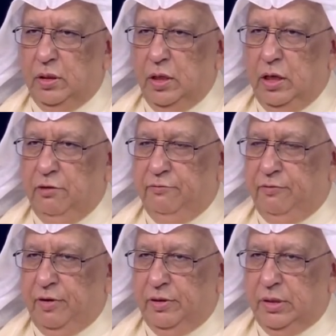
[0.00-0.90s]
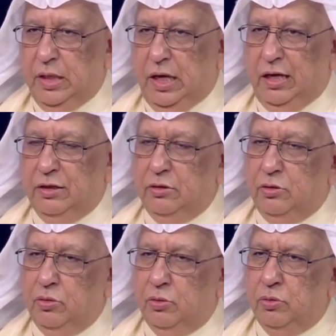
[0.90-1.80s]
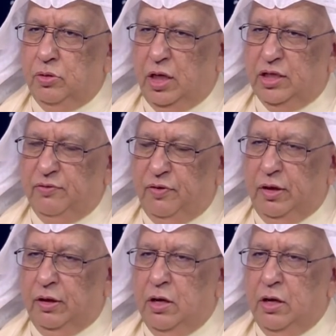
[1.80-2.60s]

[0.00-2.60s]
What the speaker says: event and to transfer